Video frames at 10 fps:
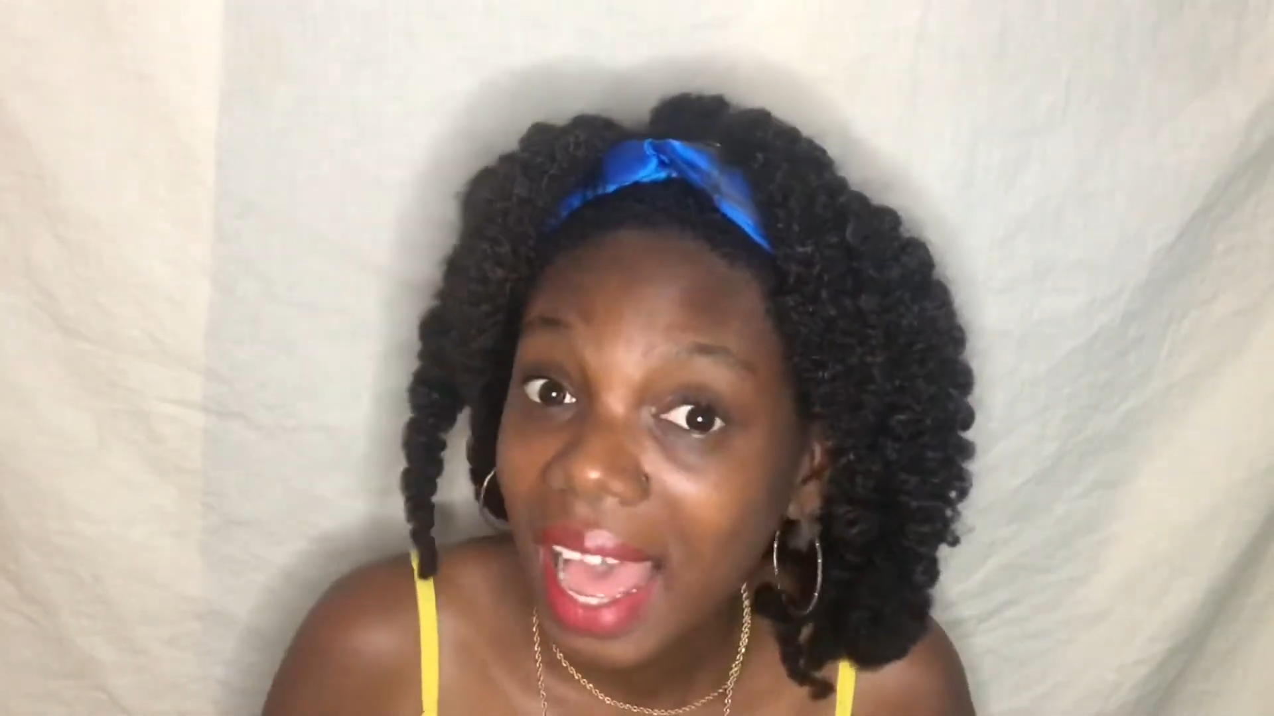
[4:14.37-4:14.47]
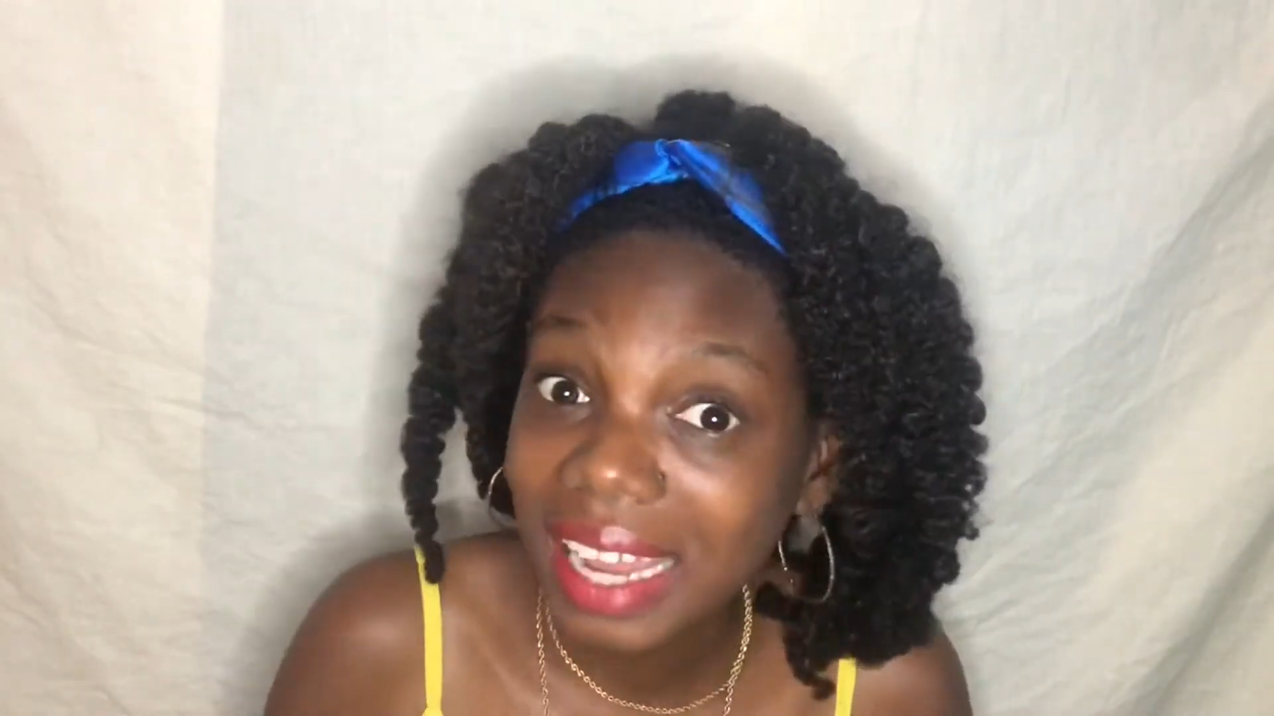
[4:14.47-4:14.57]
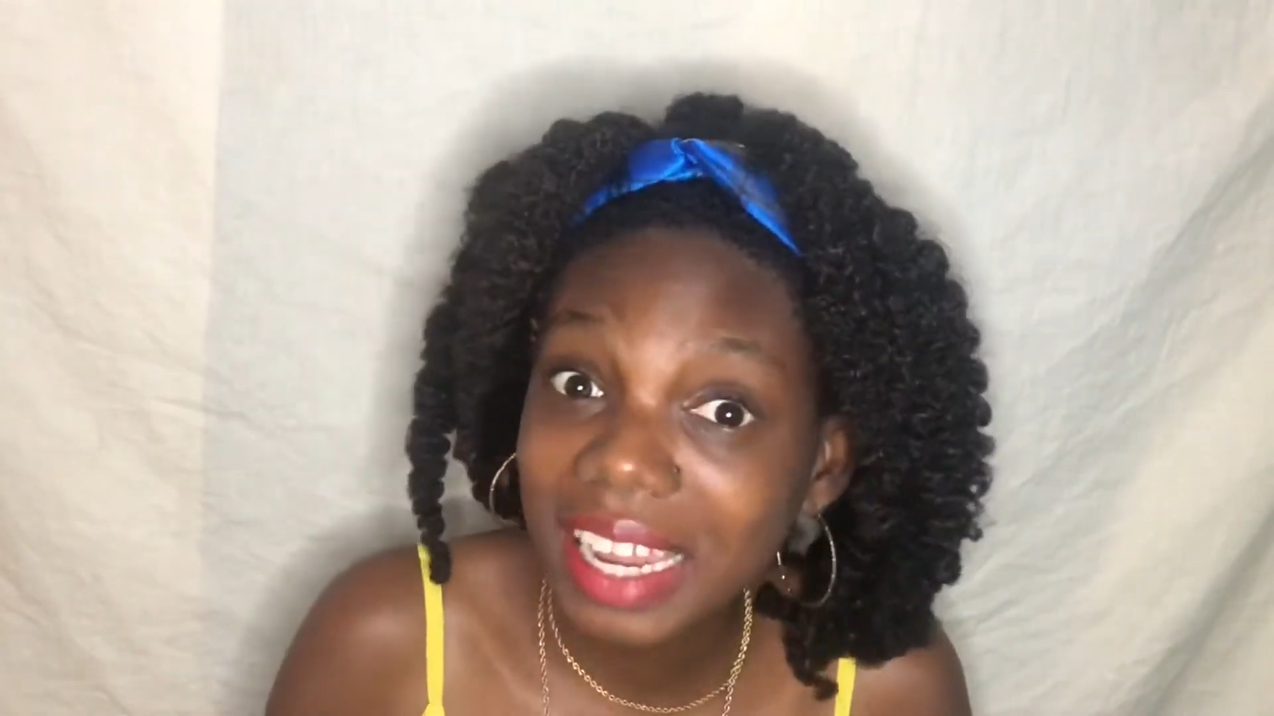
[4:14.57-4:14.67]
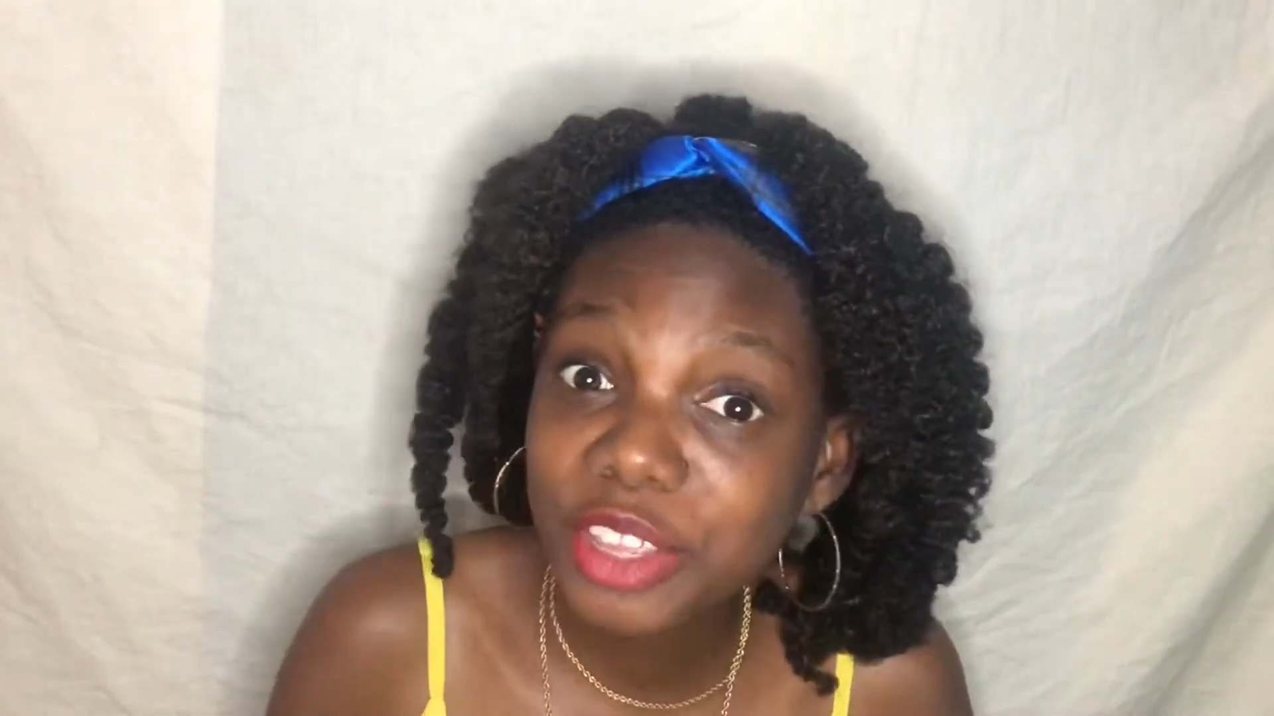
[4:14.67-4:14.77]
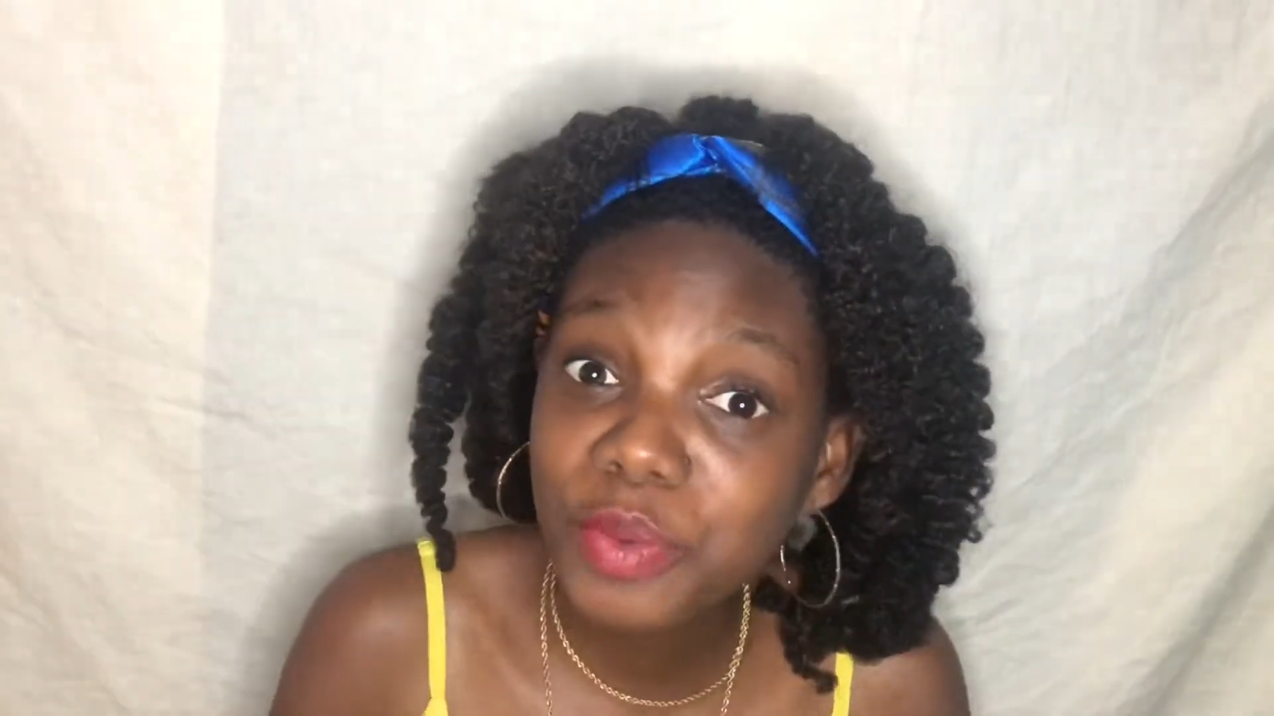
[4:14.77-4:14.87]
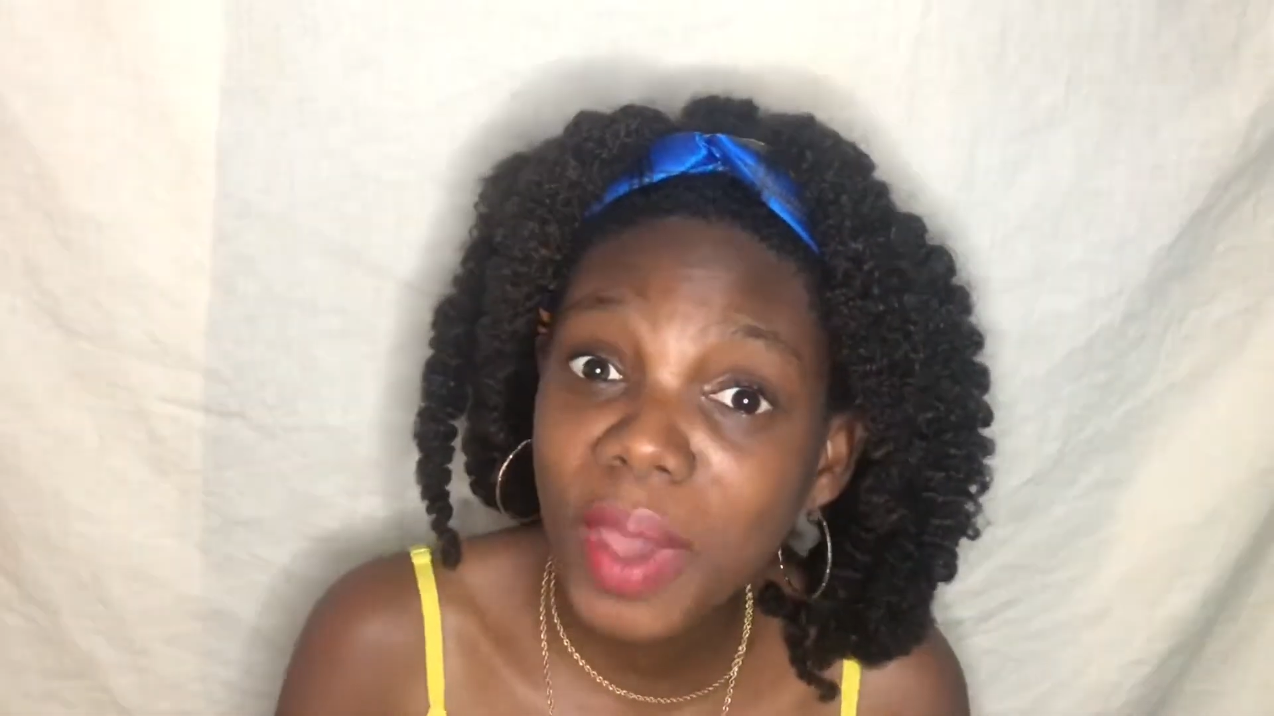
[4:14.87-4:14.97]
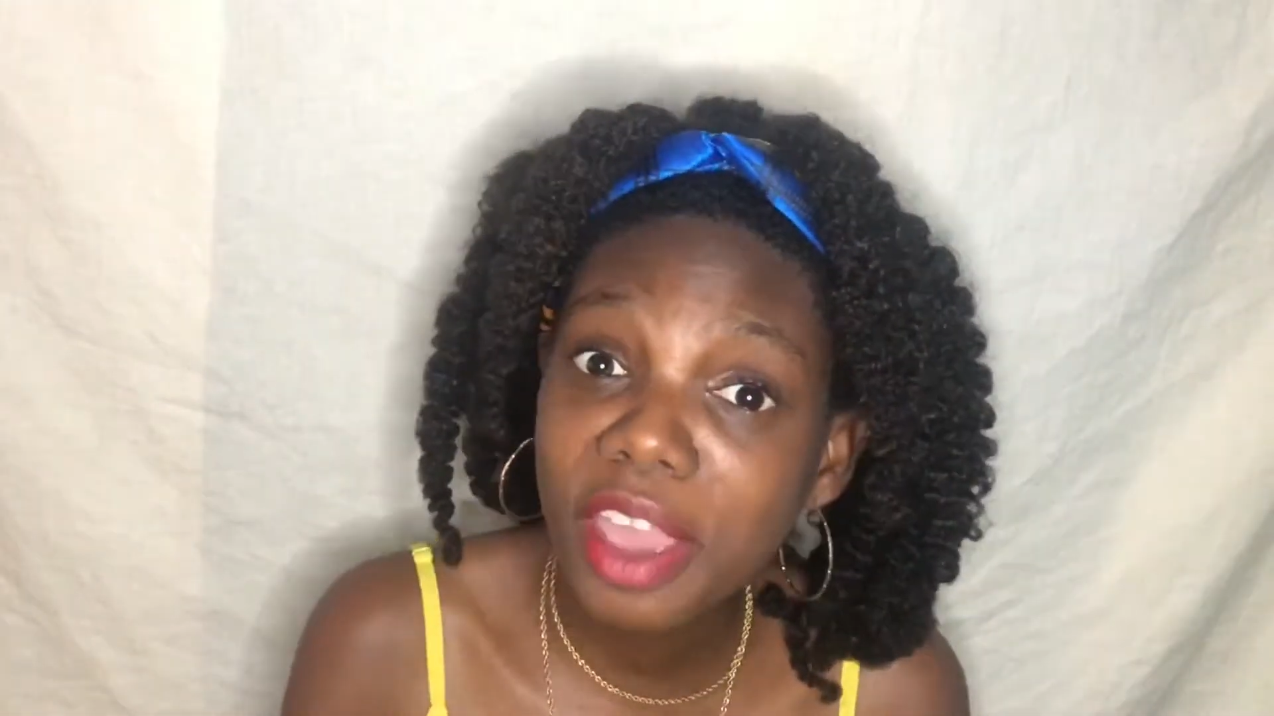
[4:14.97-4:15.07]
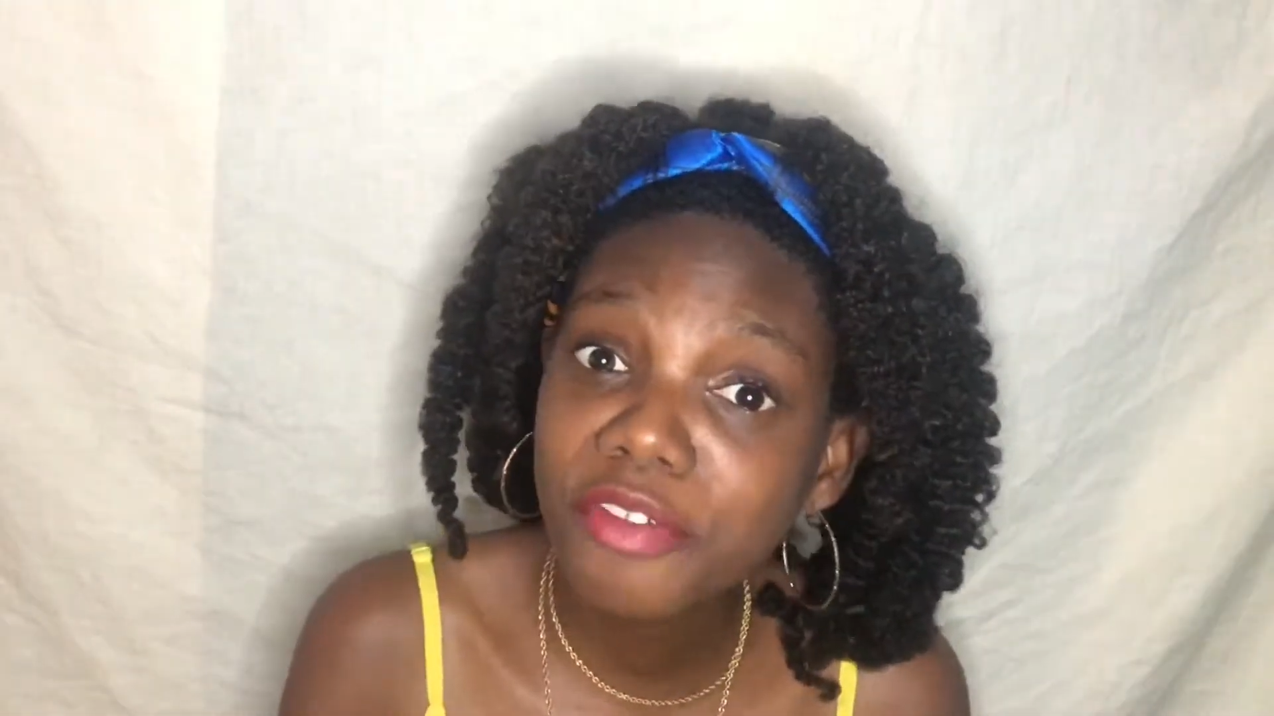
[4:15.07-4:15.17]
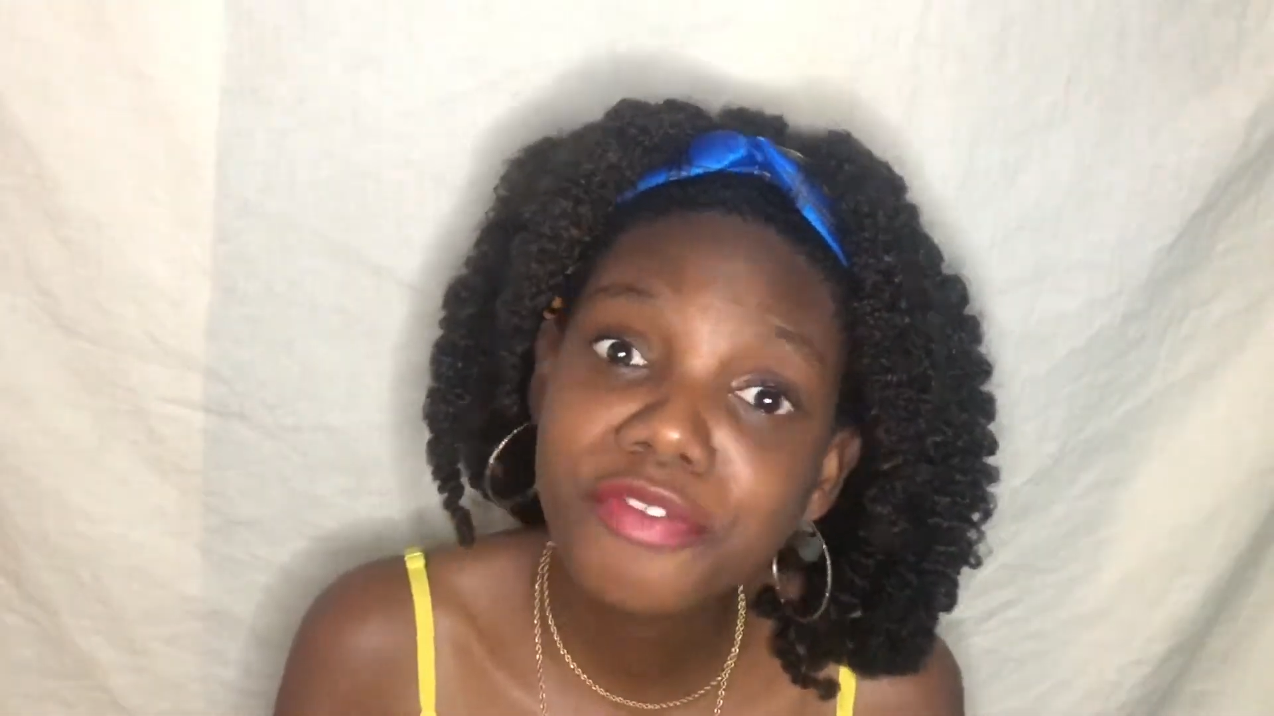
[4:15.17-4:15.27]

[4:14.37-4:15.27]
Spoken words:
and then you wear your